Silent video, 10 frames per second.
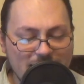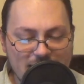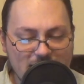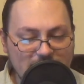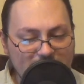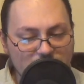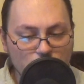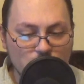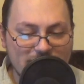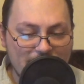in the
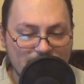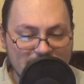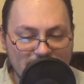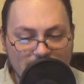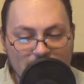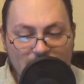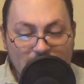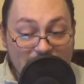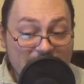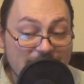new cabinet.
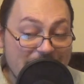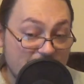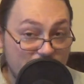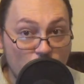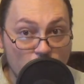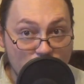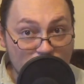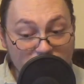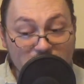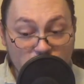In that
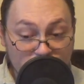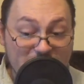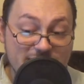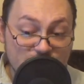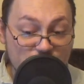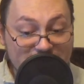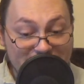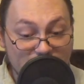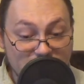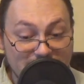form, which changed
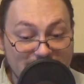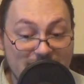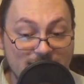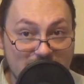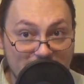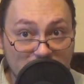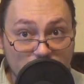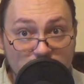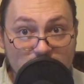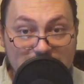several times
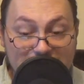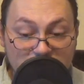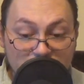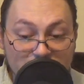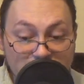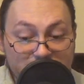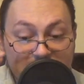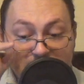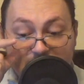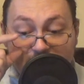afterwards, as we'll
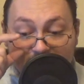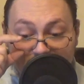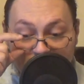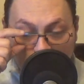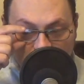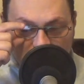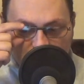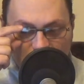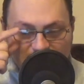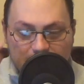see, the order
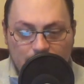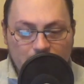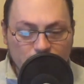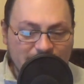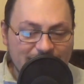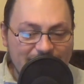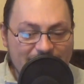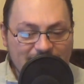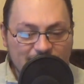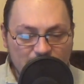was about
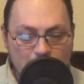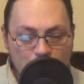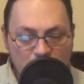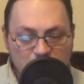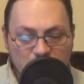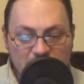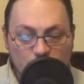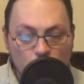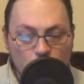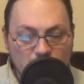collectively pardoning
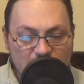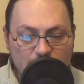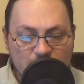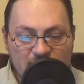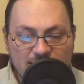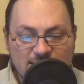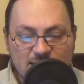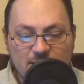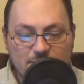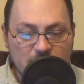all inmates
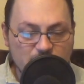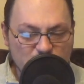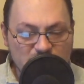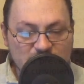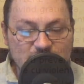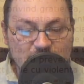serving prison